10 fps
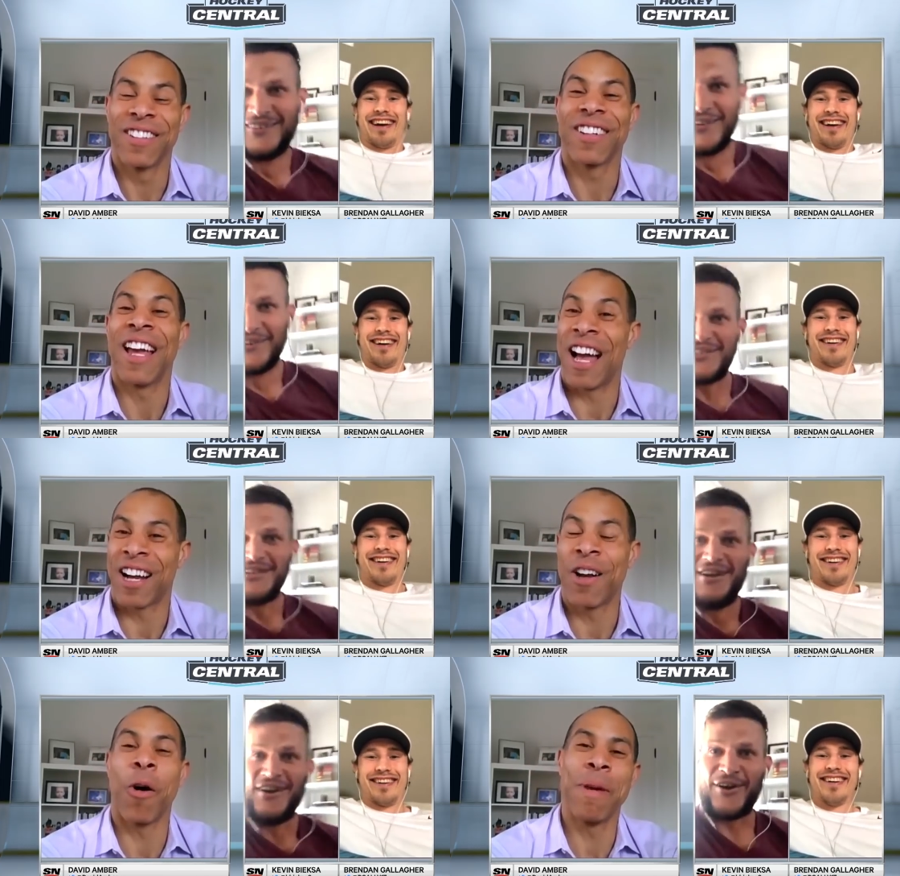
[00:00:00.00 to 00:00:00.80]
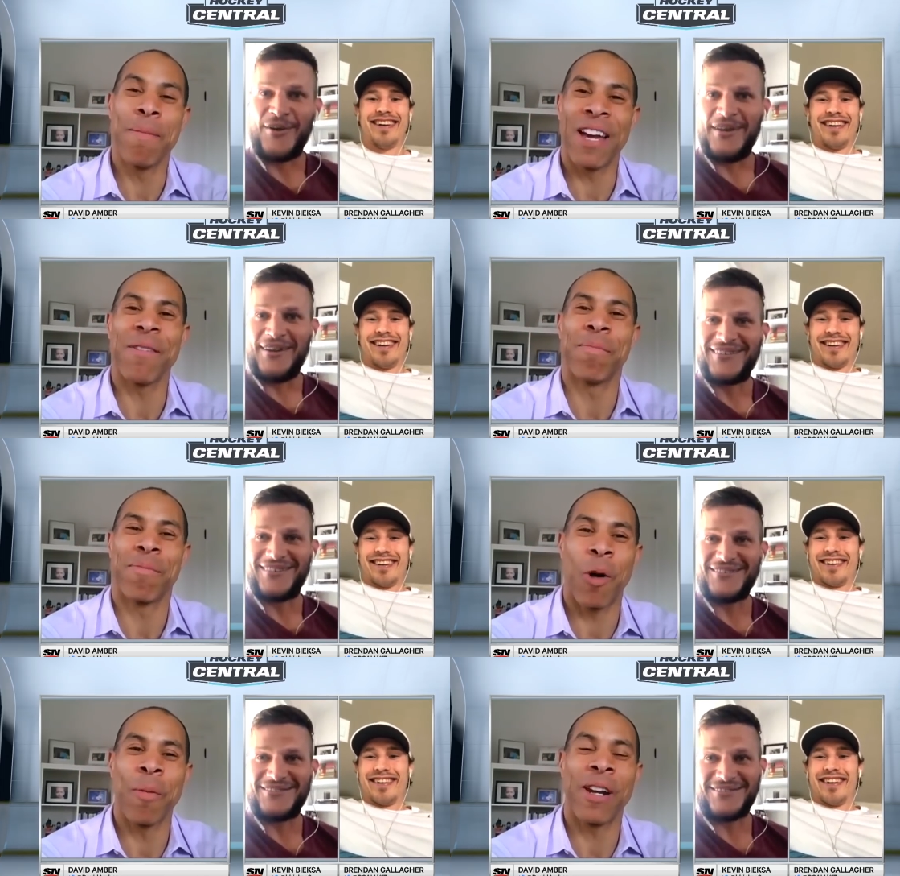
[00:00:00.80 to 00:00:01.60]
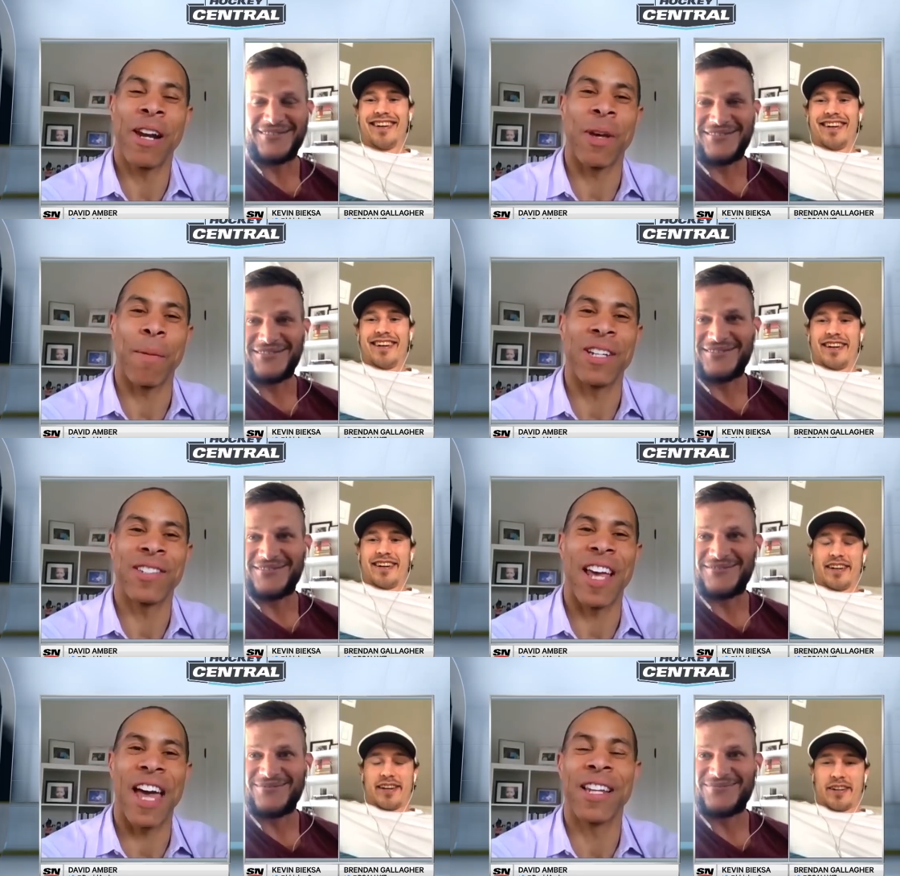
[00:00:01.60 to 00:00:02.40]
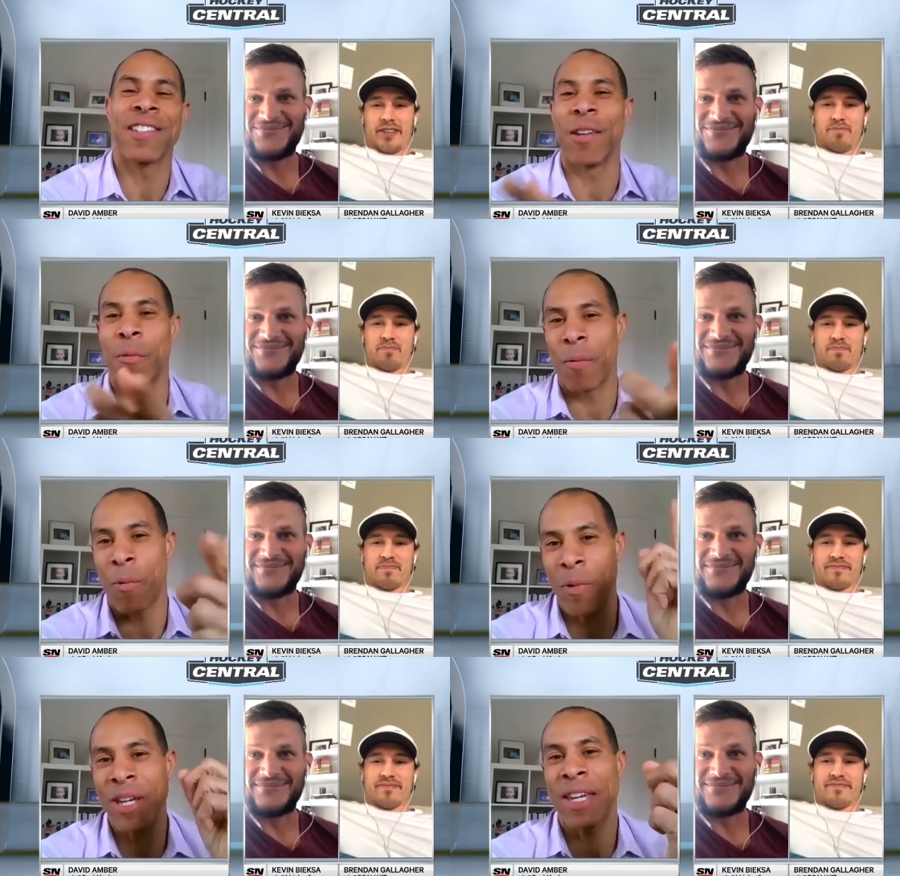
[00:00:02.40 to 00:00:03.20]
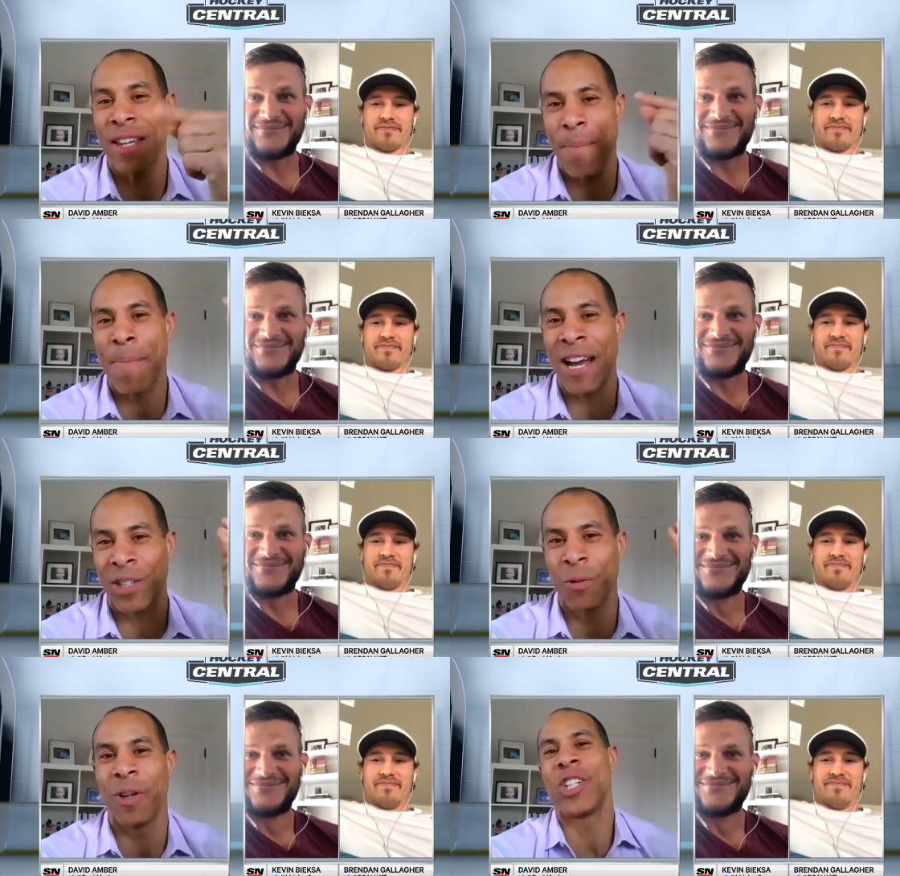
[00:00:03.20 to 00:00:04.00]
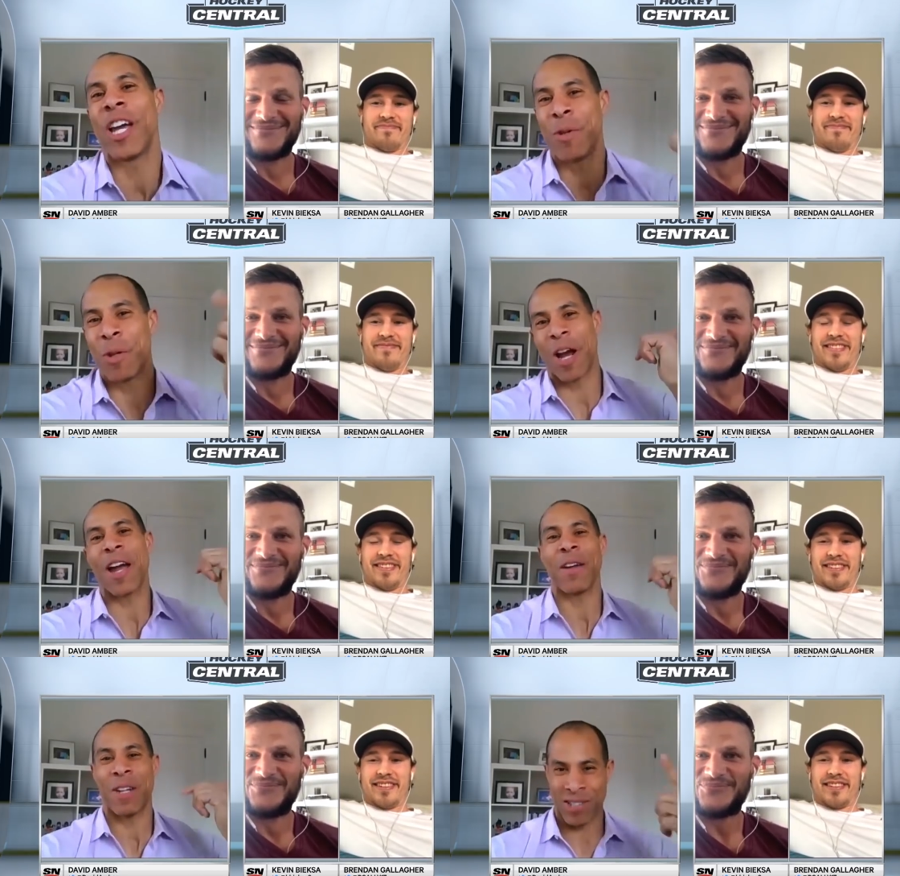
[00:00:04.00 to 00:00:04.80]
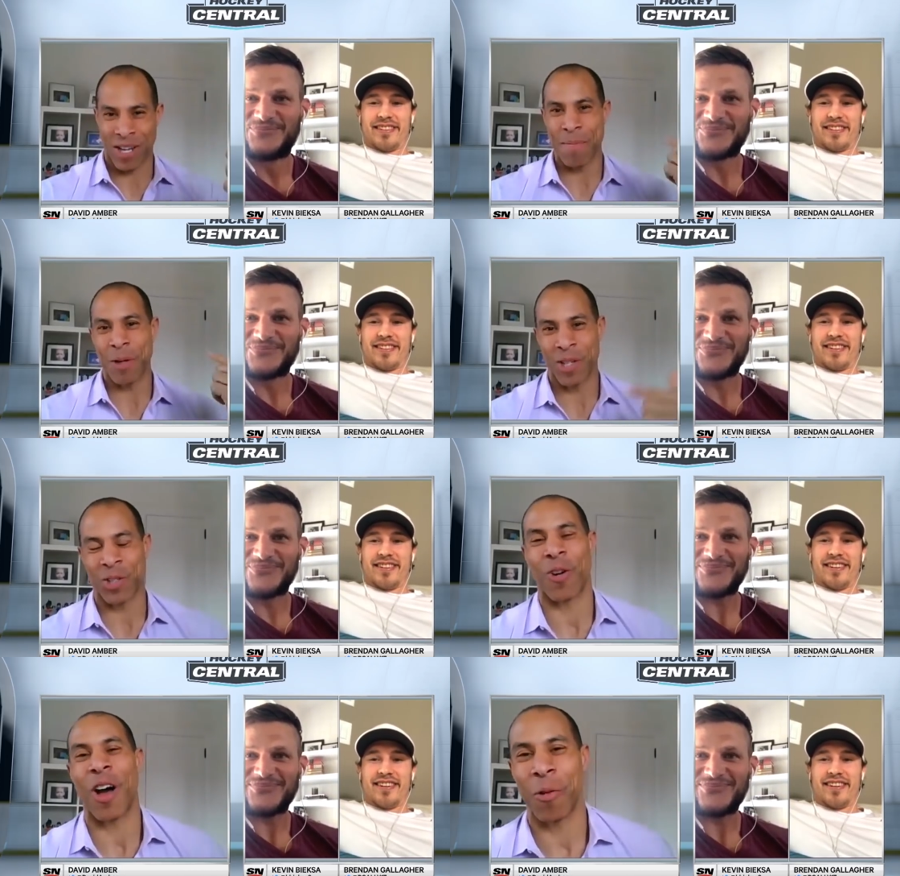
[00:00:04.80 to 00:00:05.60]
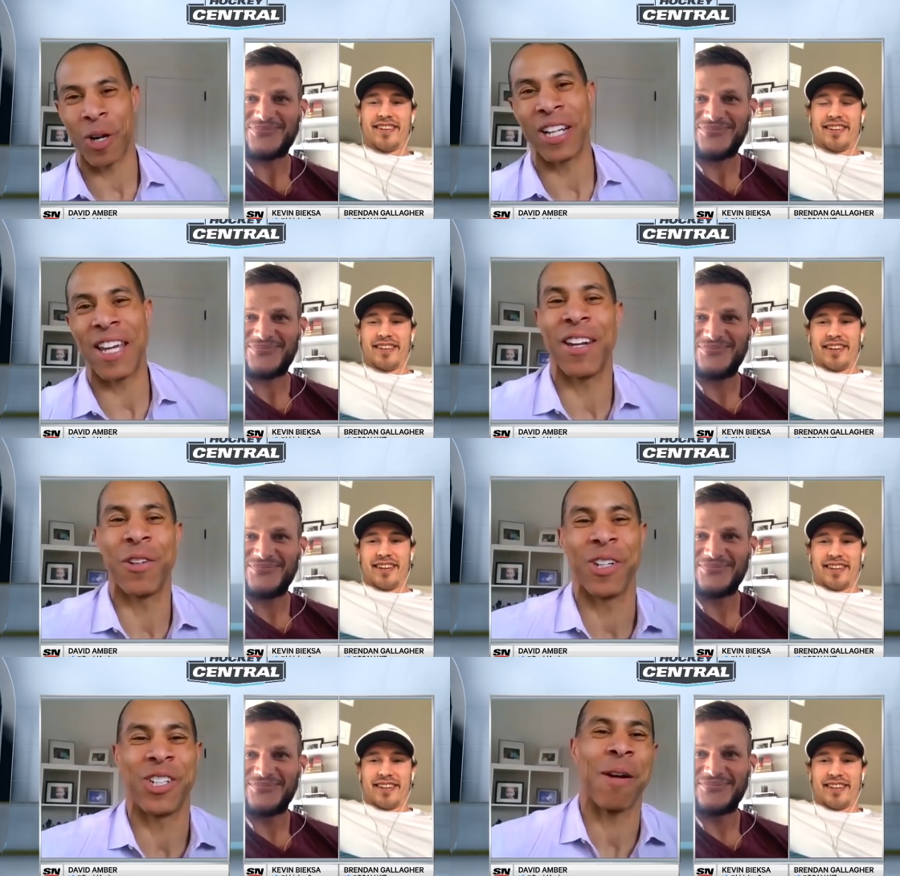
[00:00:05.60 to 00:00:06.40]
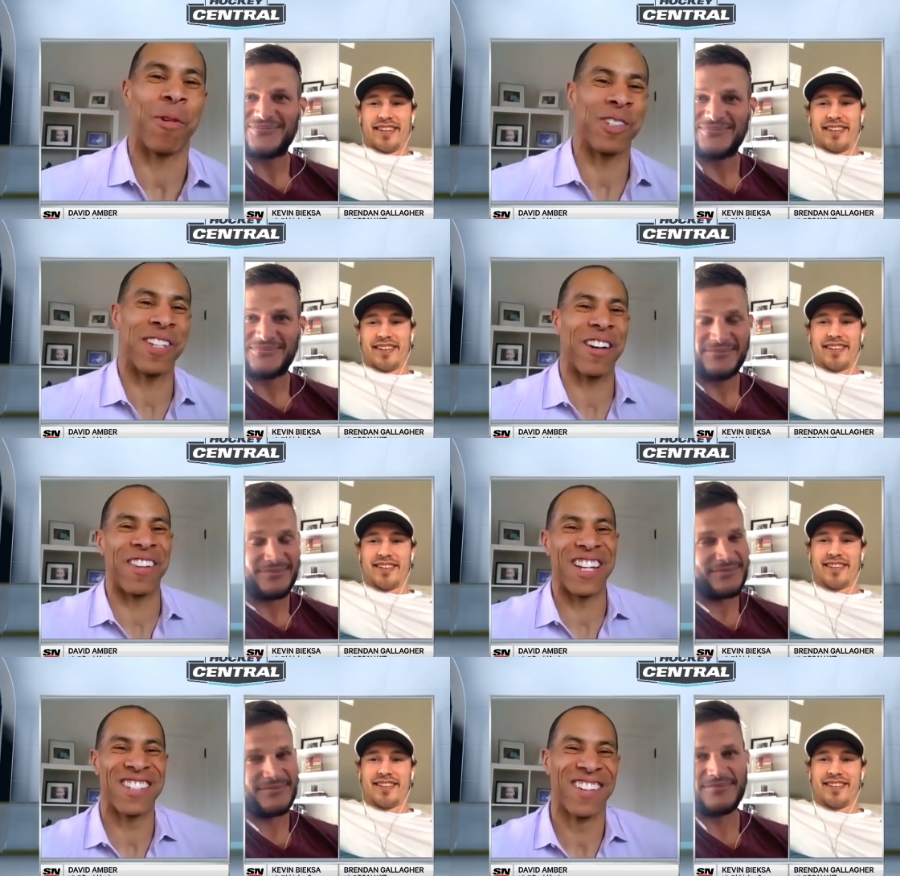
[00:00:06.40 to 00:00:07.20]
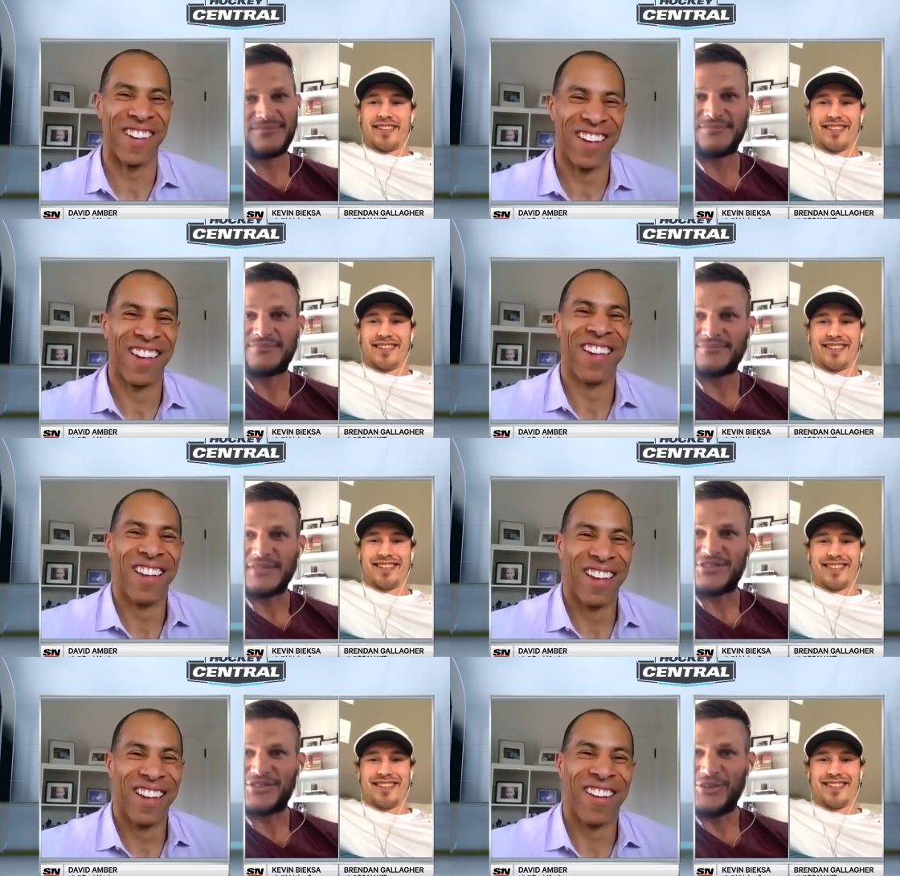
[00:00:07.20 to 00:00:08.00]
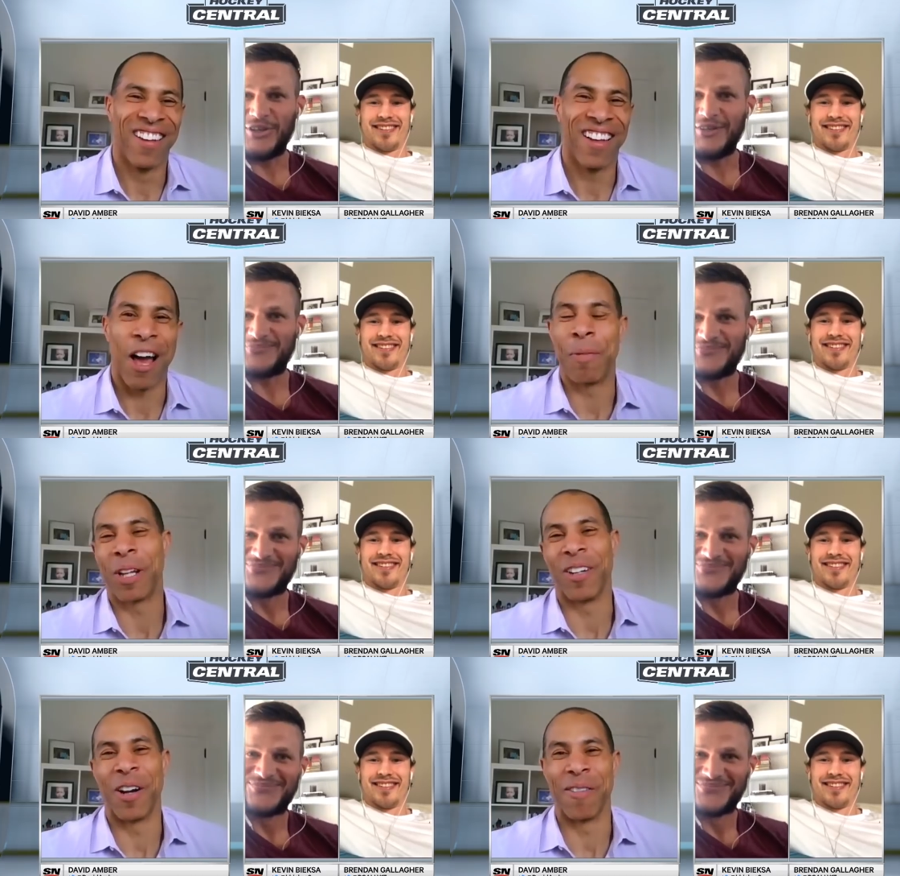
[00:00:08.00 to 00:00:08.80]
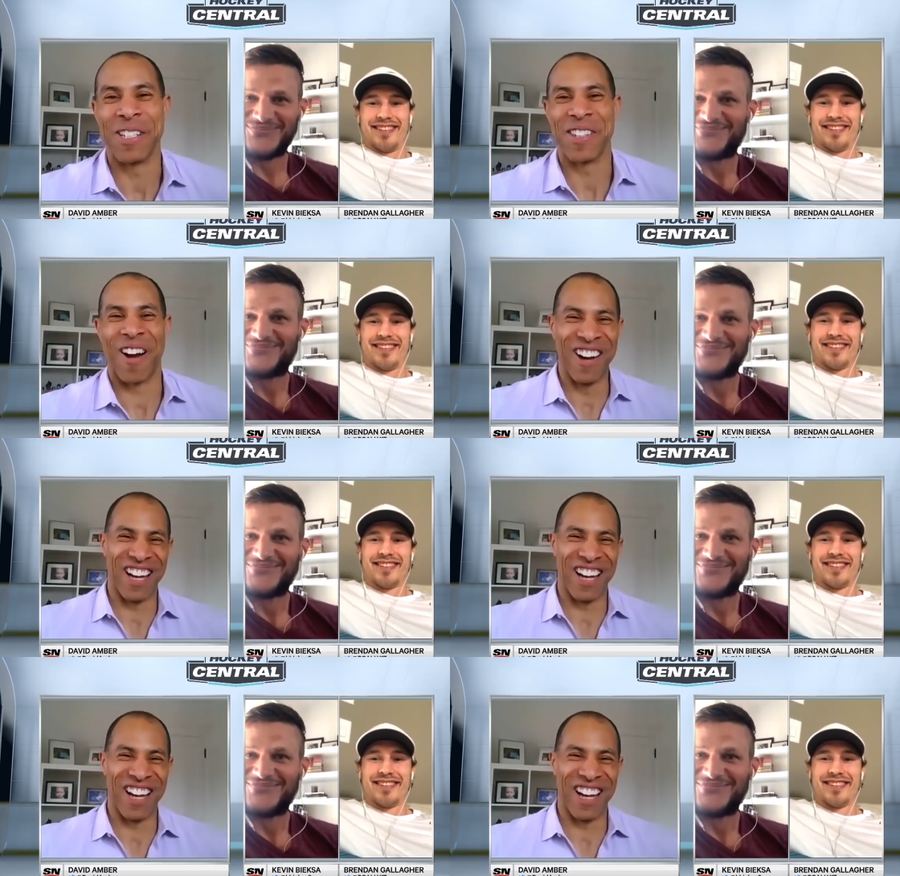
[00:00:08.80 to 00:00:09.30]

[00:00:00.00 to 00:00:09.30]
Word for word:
Speaker 1: Yeah, Cole might have something to say. Listen, when we can get back to a gym, you and I, next time you're in Toronto, we're going to get into a gym. We'll settle this. Let's do it. I'm a little nervous, though.